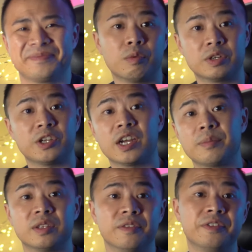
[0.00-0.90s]
When we're
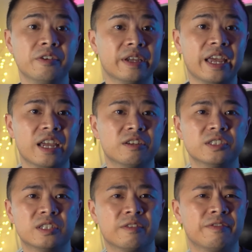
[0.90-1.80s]
talking about the viewing
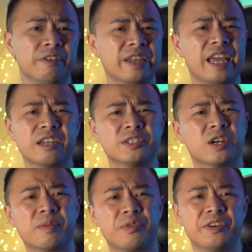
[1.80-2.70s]
angles
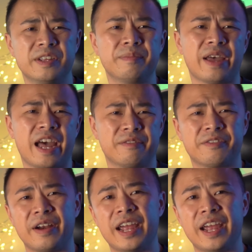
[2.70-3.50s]
are pretty bad for